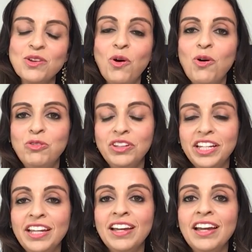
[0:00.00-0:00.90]
So
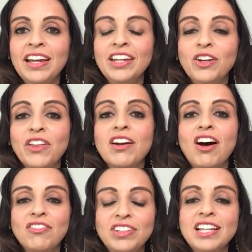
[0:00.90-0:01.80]
hopefully, you know, that
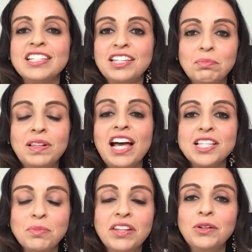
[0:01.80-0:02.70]
convalescent
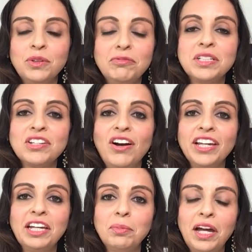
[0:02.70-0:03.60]
plasma that we've been
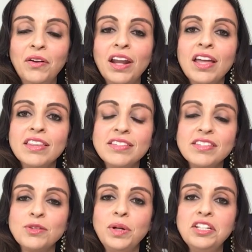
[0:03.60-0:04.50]
talking about,
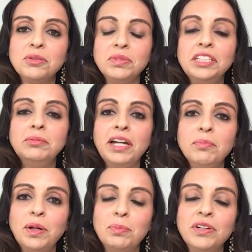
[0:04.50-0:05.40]
this is a way to really
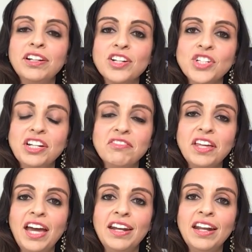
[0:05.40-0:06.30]
ramp up production of
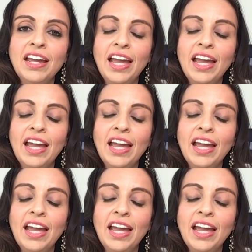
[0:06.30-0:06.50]
that.